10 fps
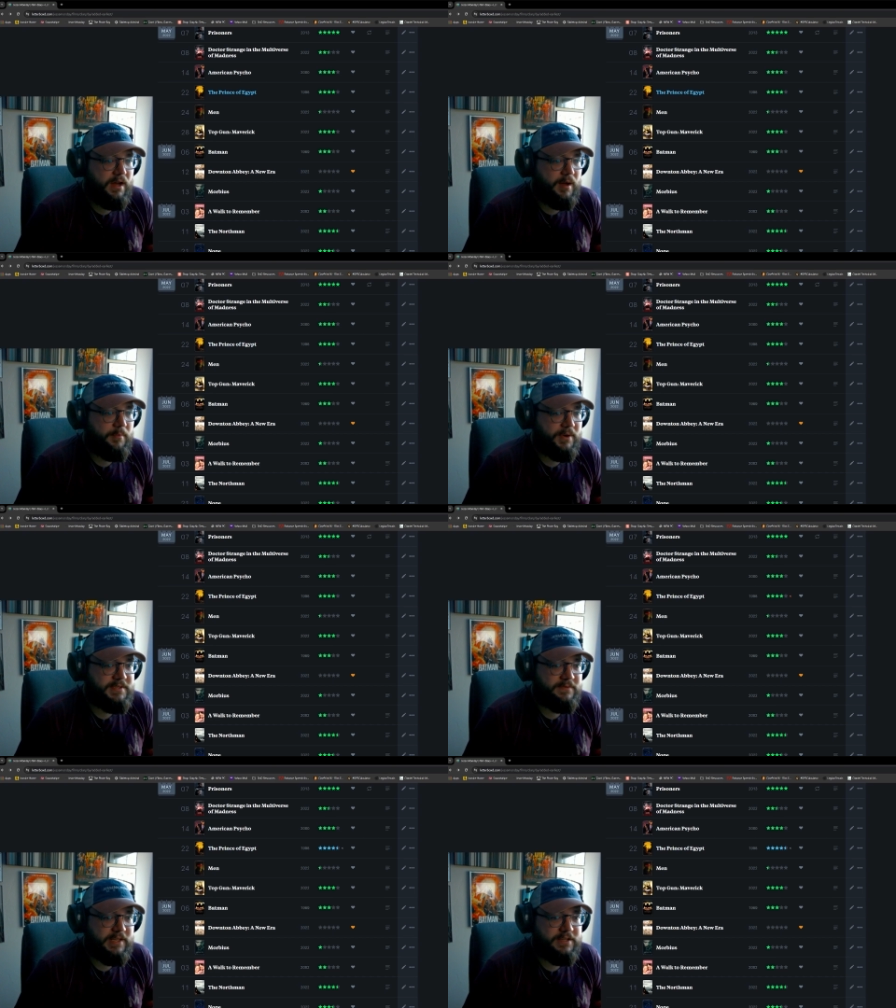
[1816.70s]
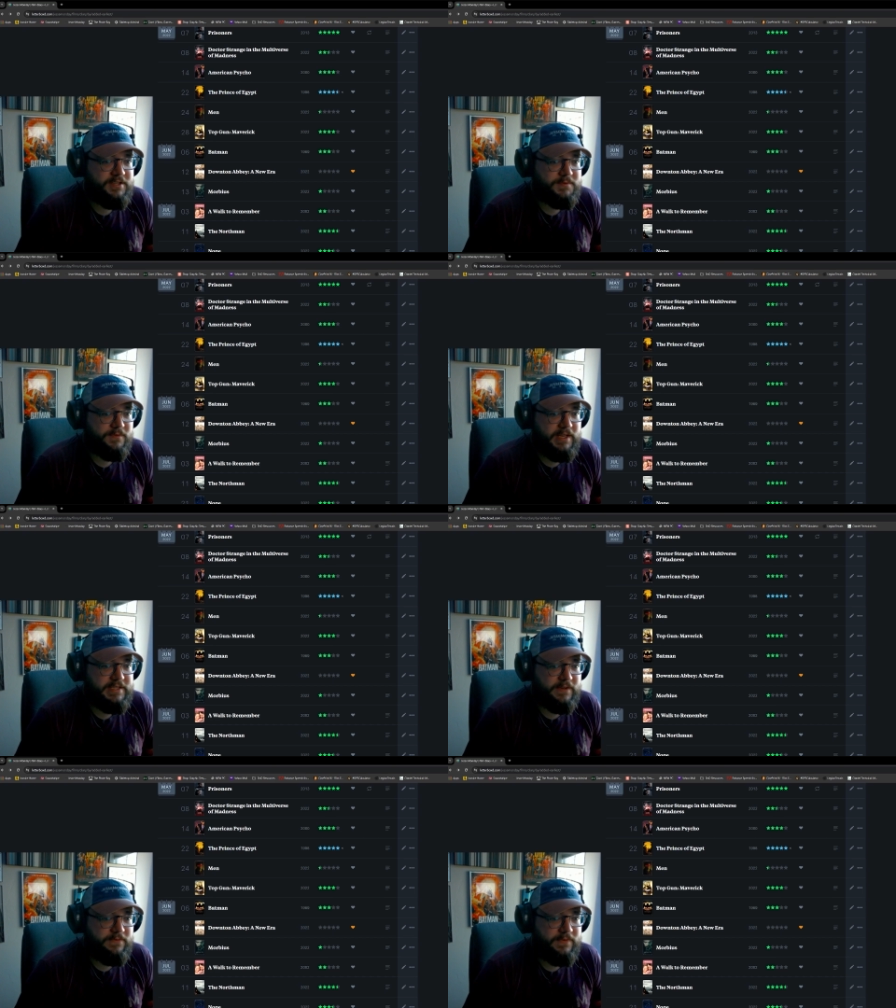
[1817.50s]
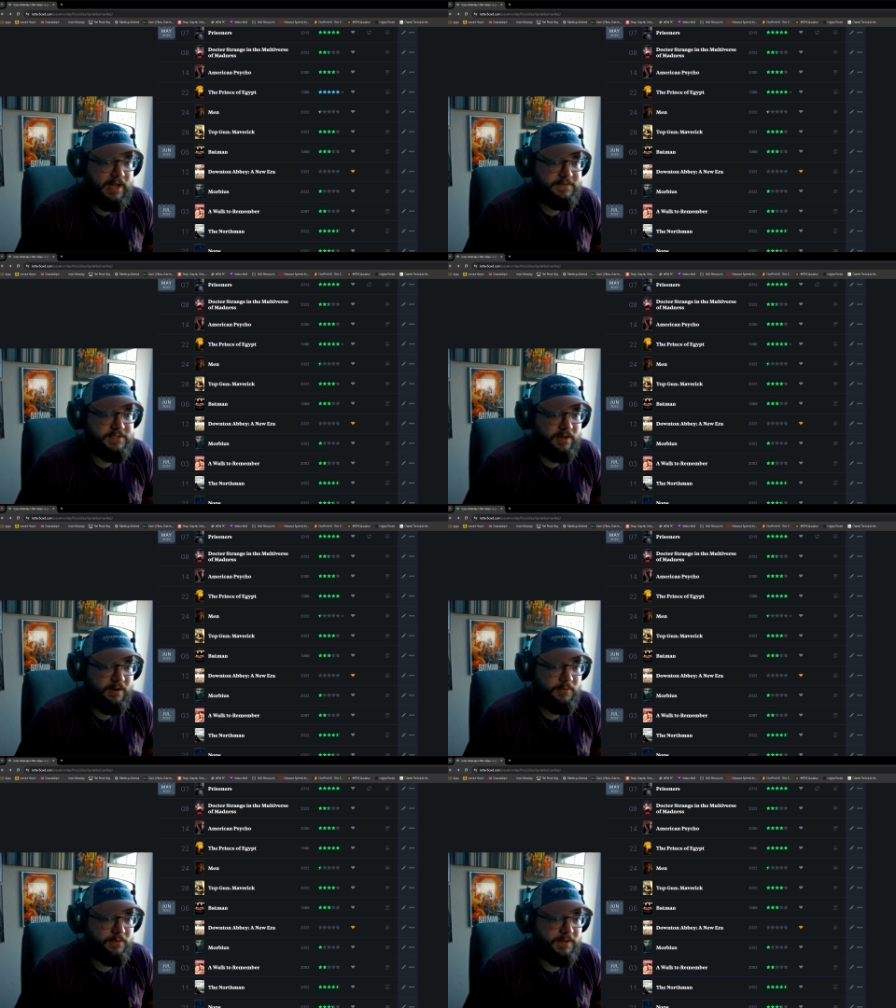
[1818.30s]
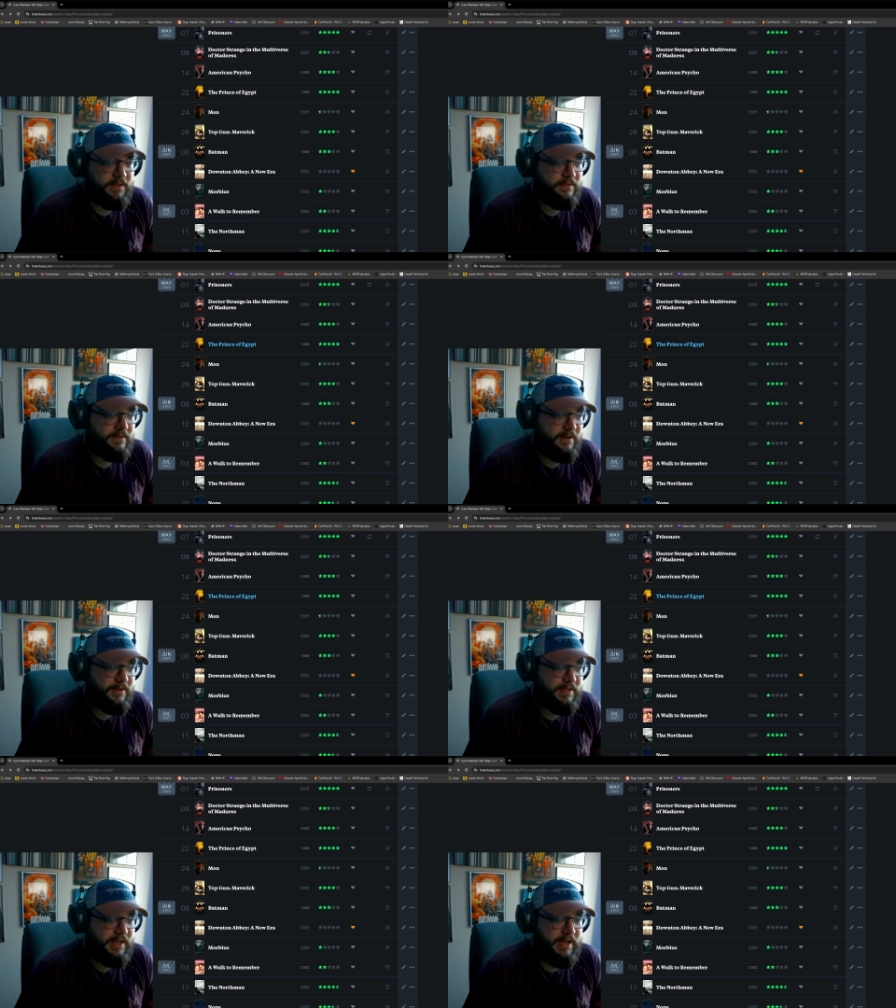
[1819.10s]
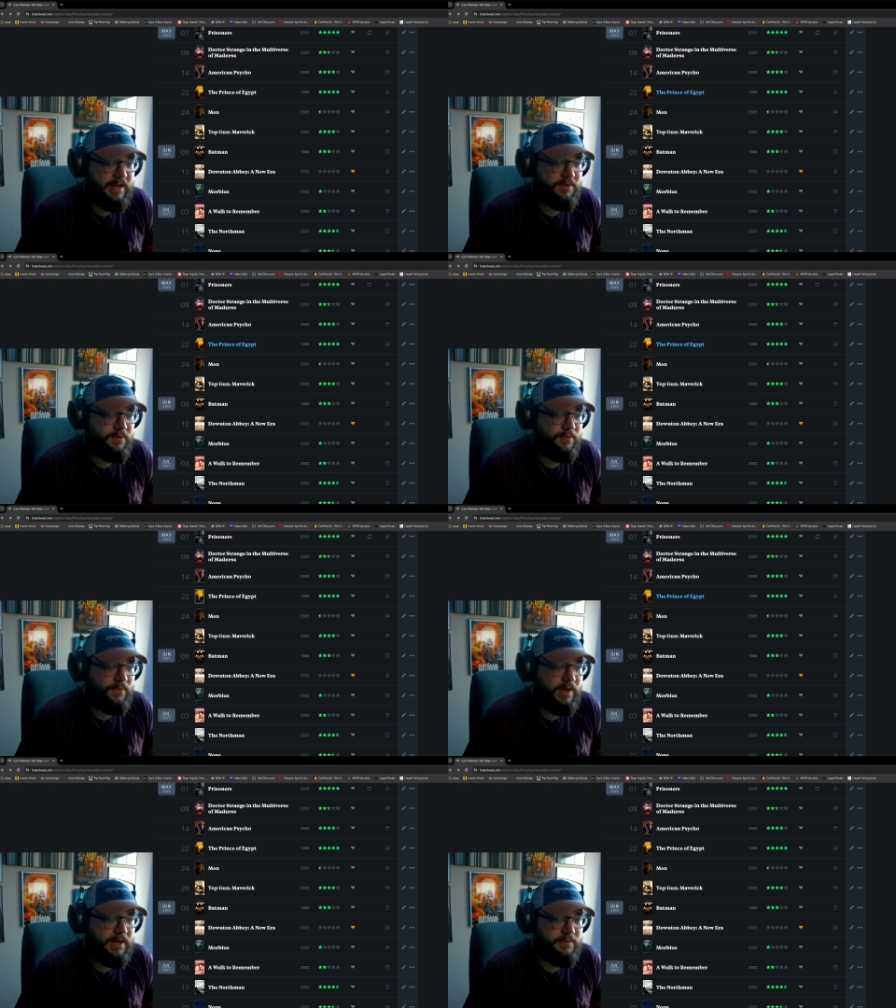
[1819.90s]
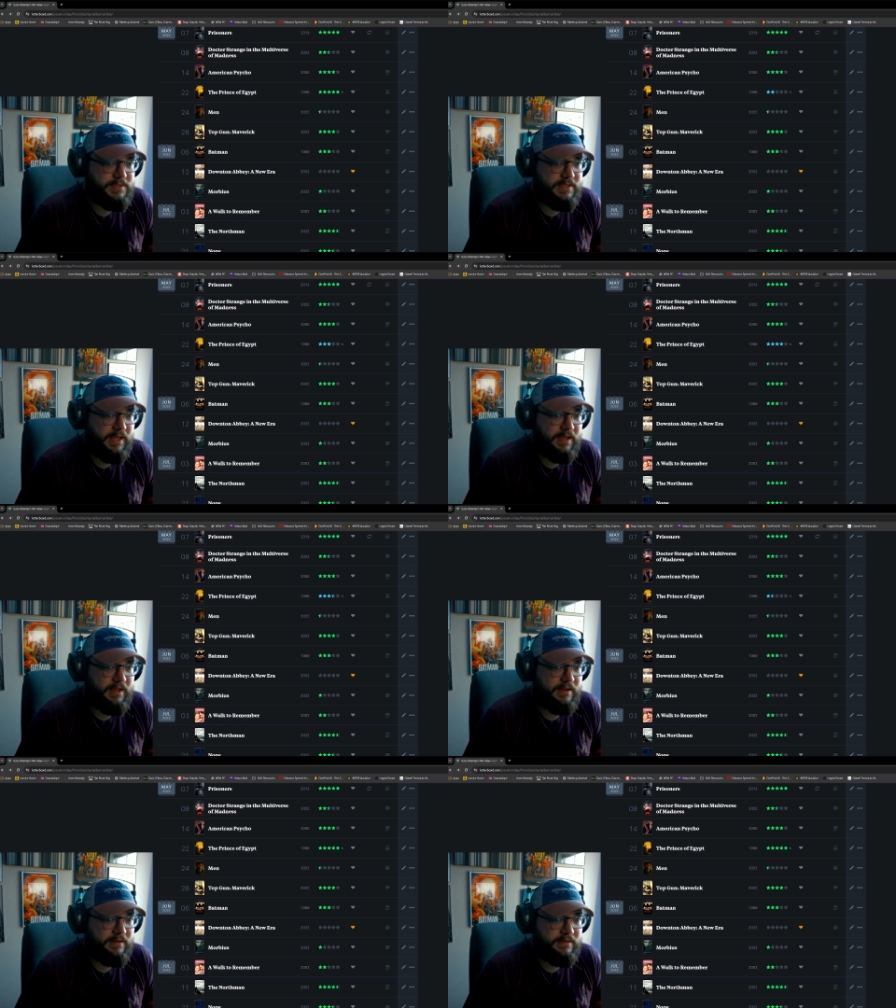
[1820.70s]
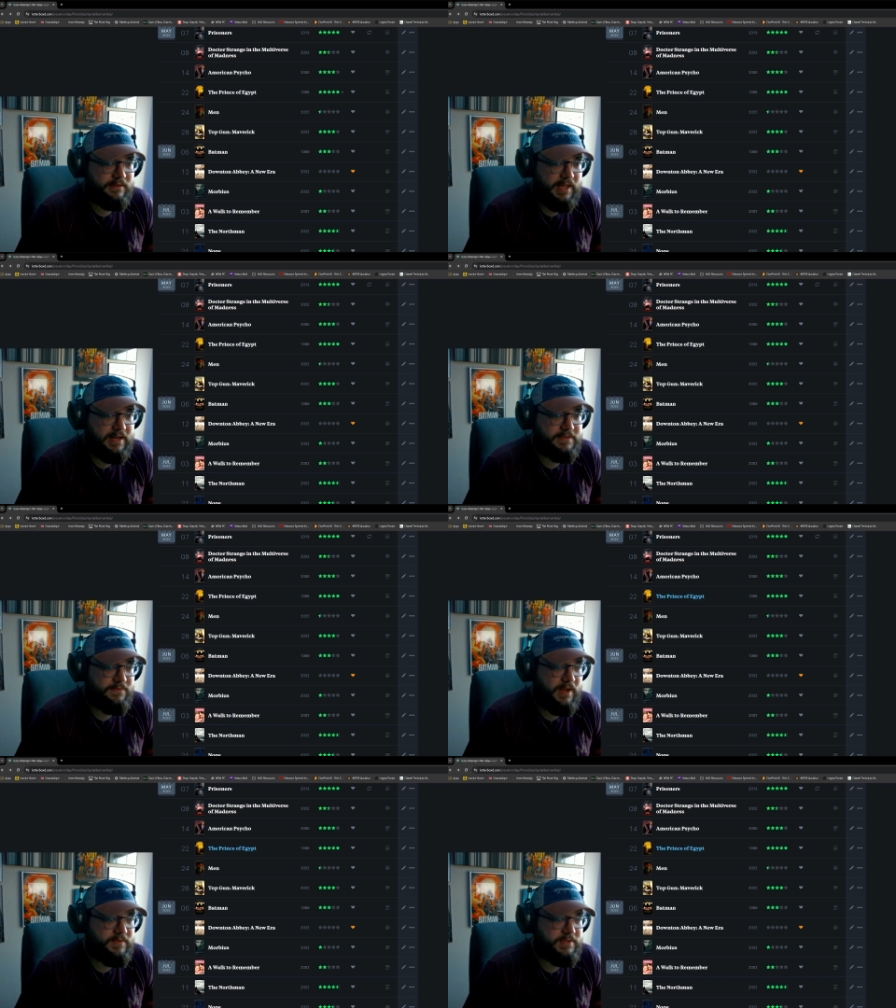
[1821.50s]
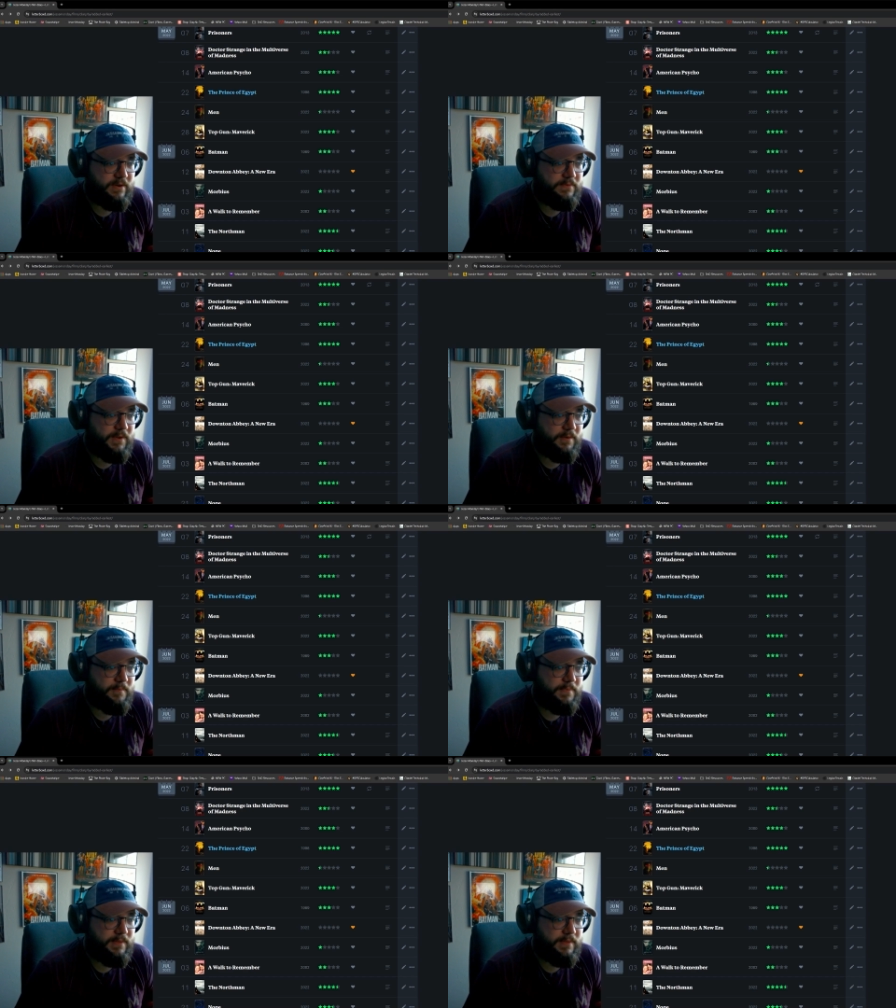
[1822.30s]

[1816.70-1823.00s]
Prince of Egypt is a 5-star movie. Okay, I don't know what I was thinking. That is a 5-star film.